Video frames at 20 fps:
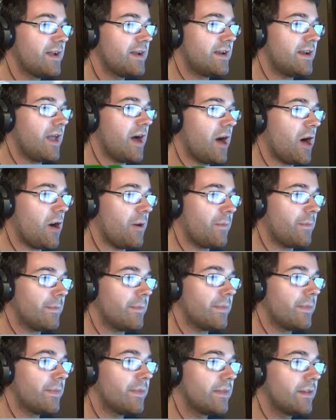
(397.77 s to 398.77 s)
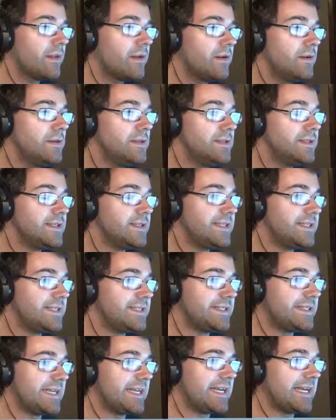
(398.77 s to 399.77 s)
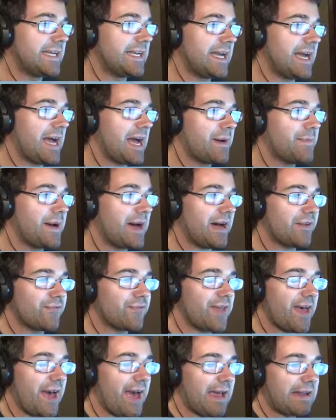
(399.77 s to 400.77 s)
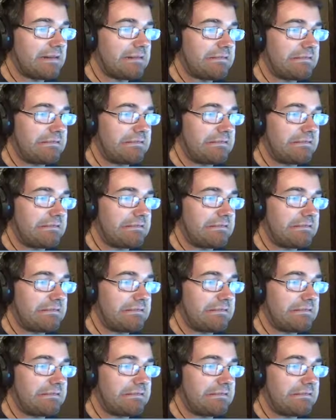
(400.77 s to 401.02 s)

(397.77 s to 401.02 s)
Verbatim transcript: No. Yeah, about that.